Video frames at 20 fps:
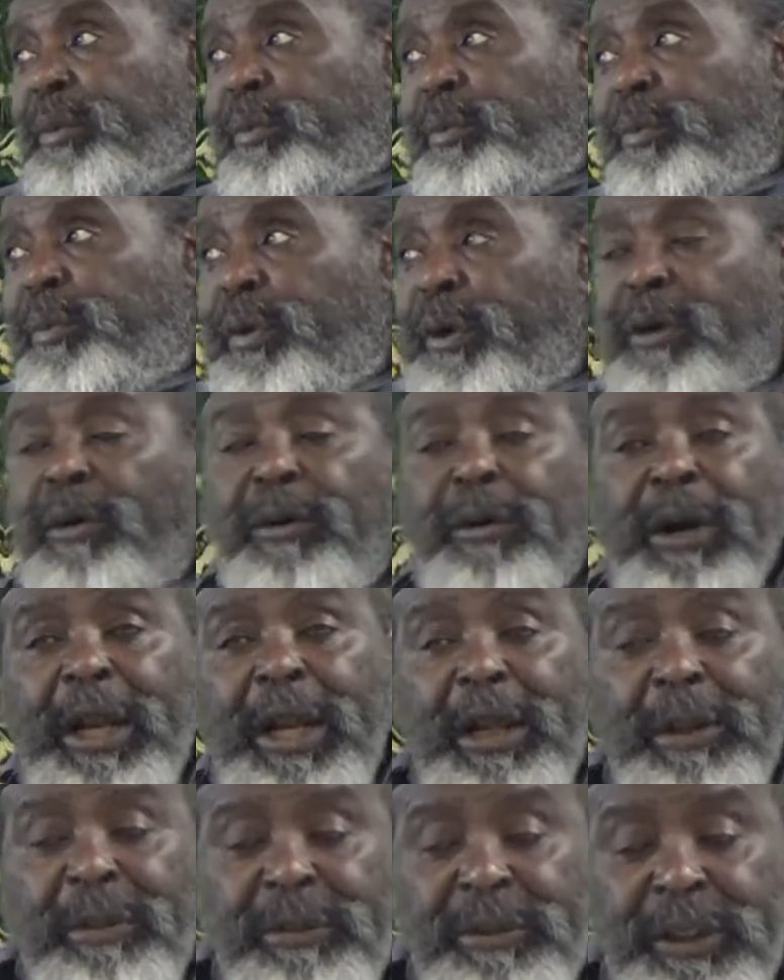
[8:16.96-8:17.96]

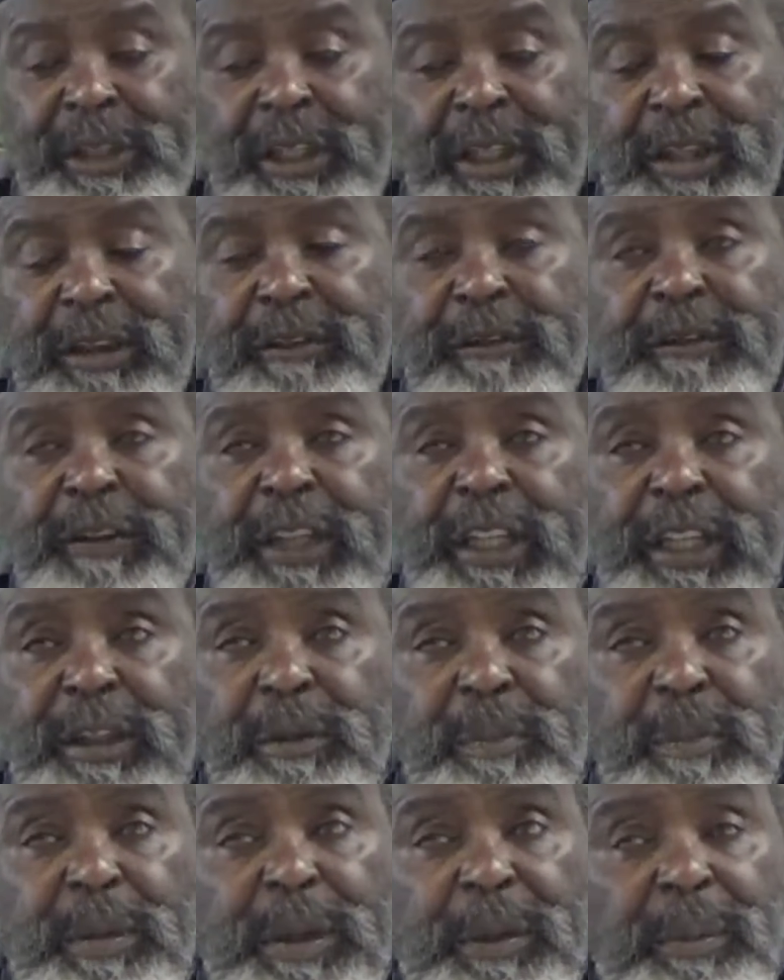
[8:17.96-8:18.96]
programs that can feed the
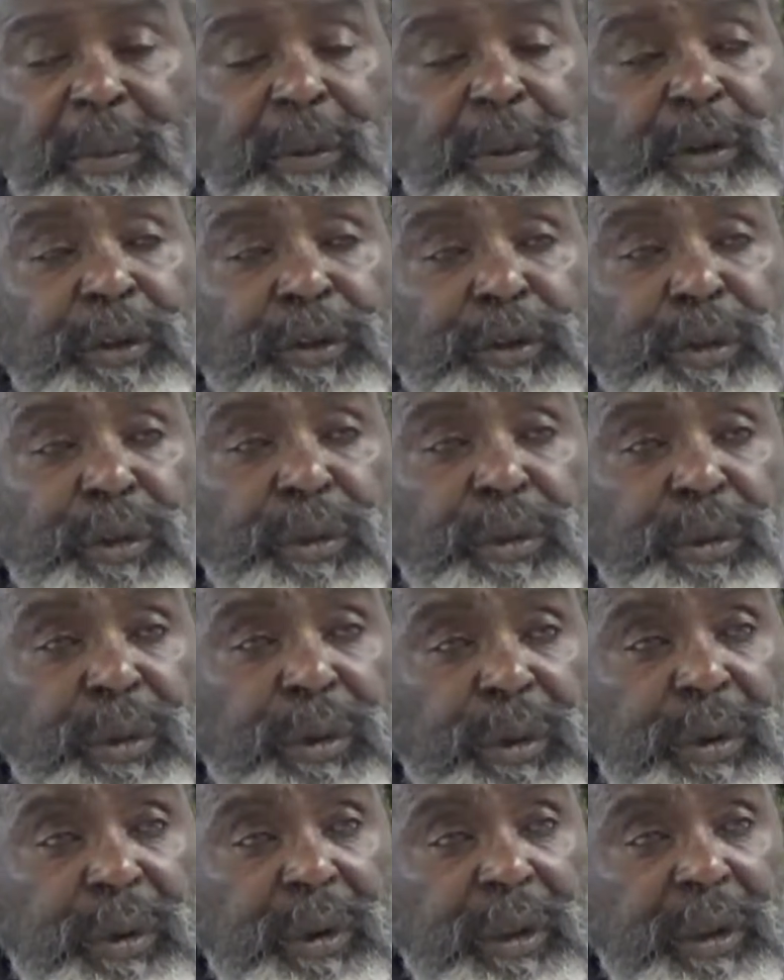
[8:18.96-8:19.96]
people the truth
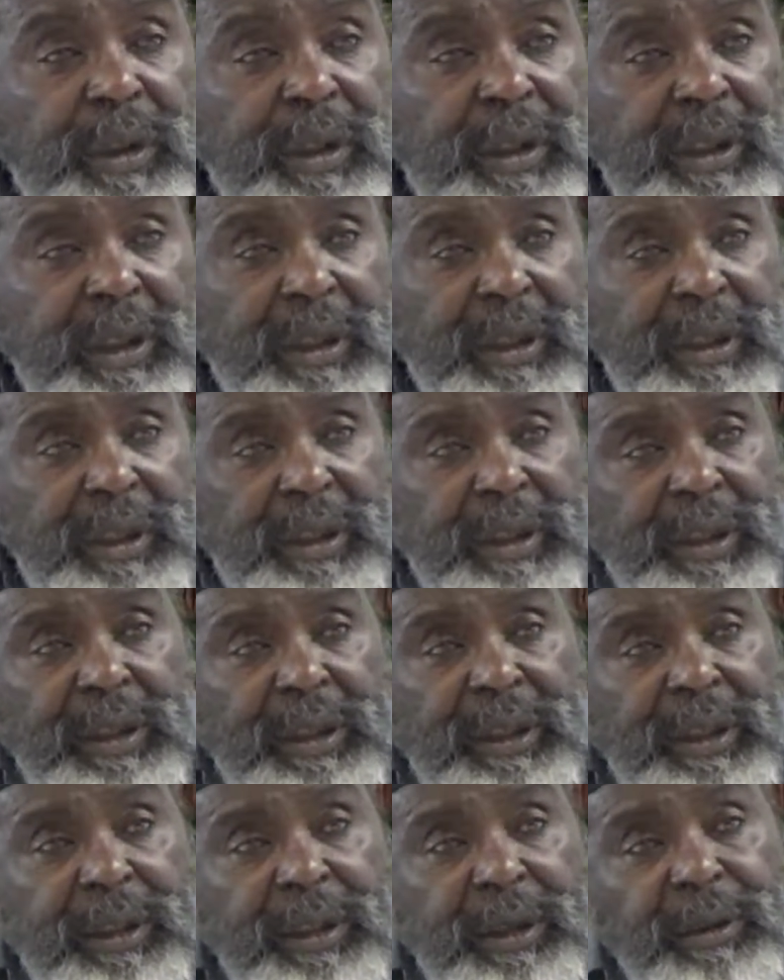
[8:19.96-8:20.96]

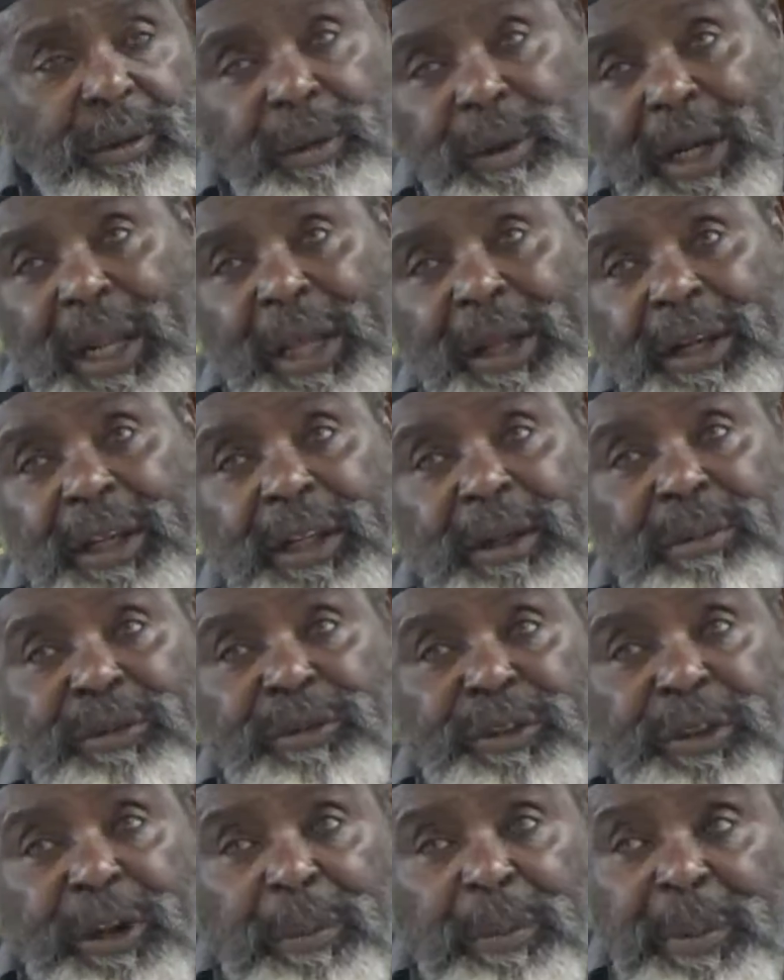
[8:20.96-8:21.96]
without him
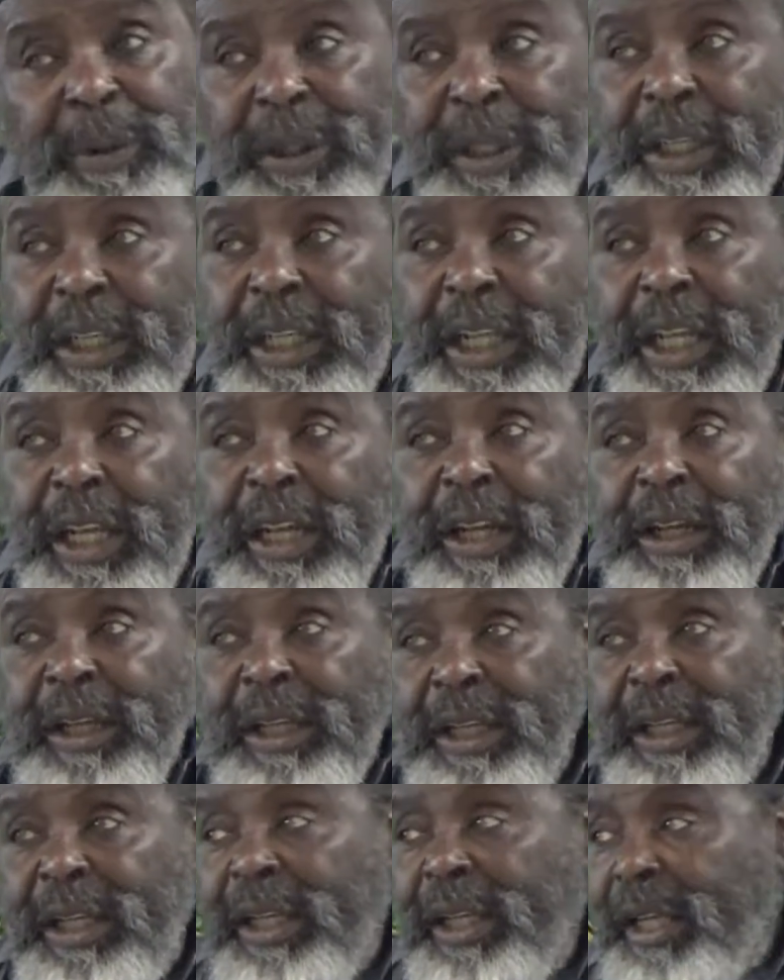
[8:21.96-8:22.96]
jumping in
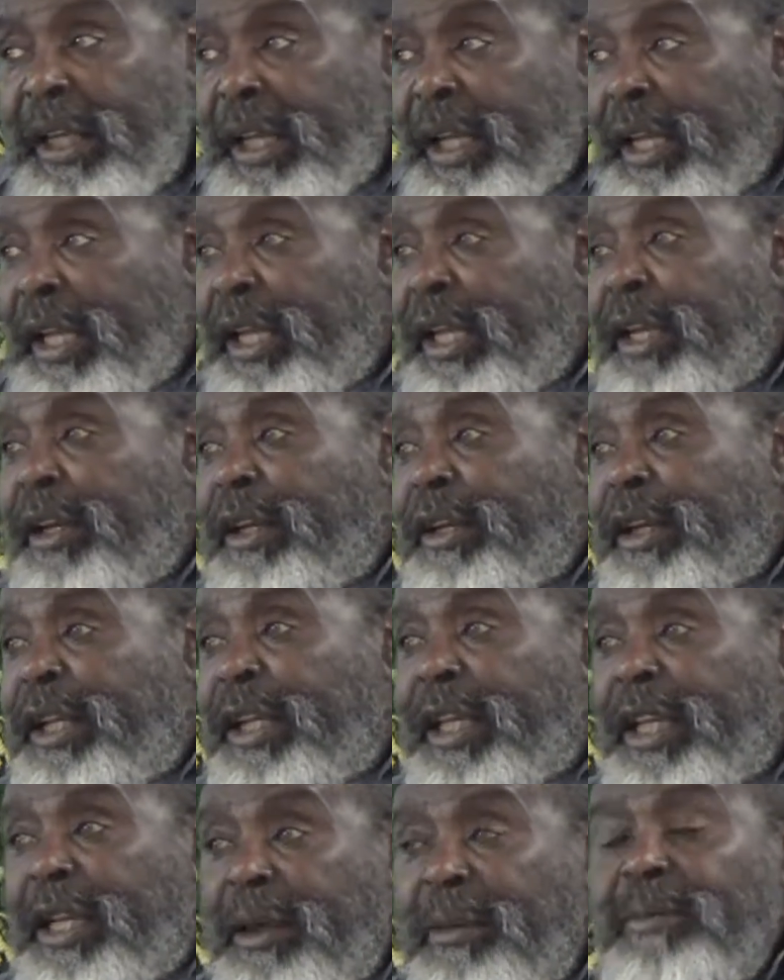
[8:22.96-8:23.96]
there and
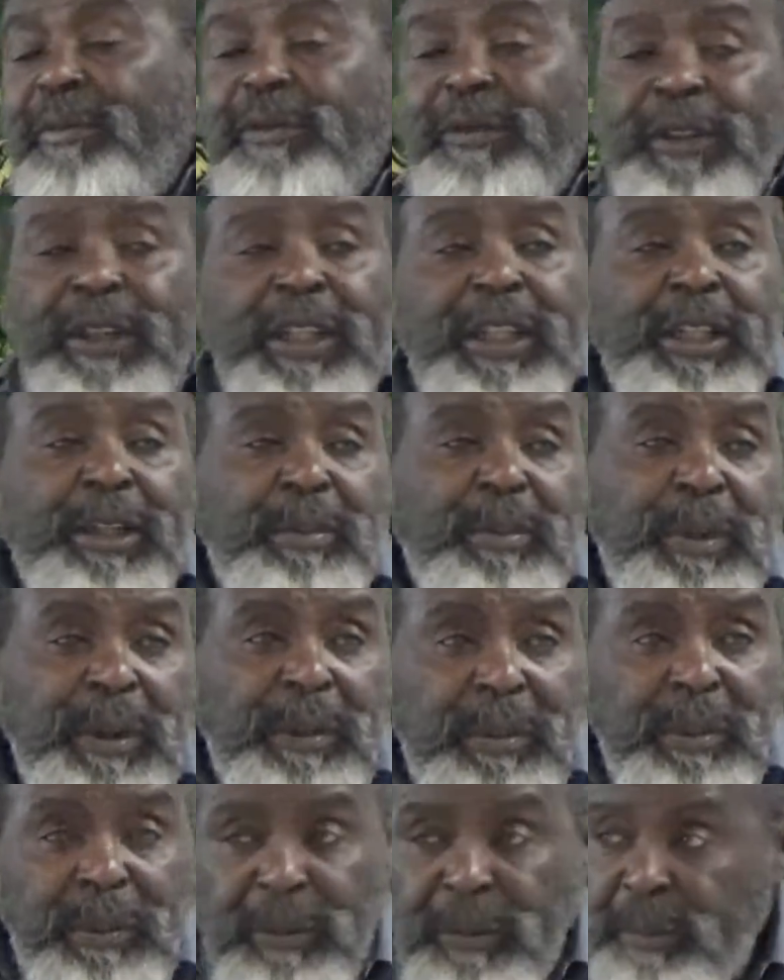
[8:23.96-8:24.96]
him feeding the
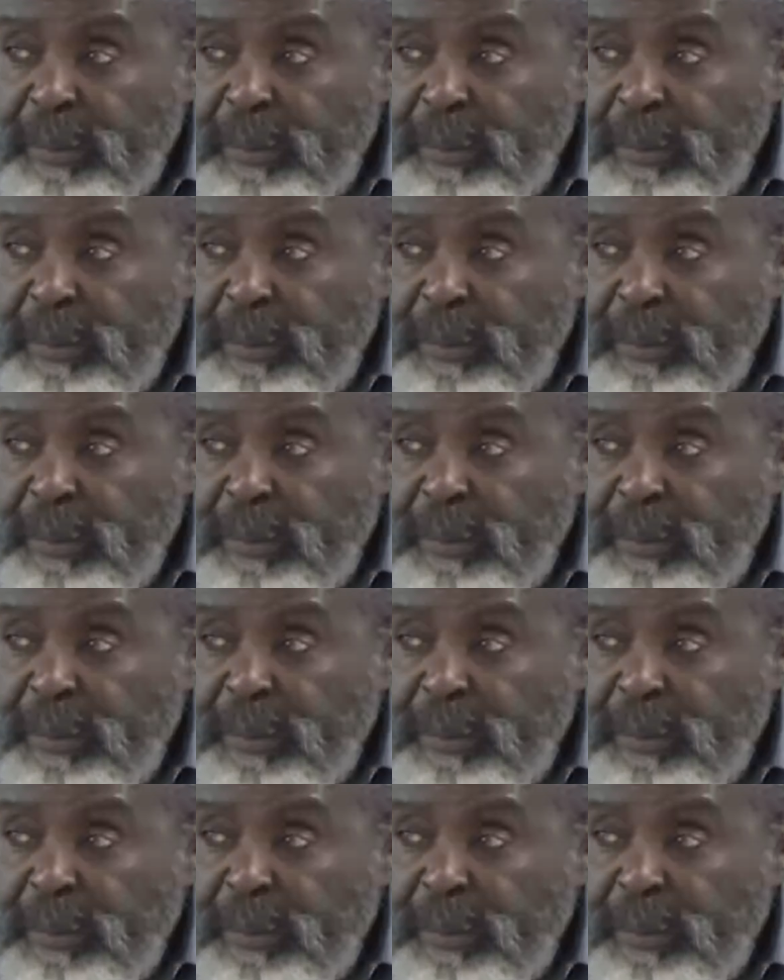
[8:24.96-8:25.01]
people.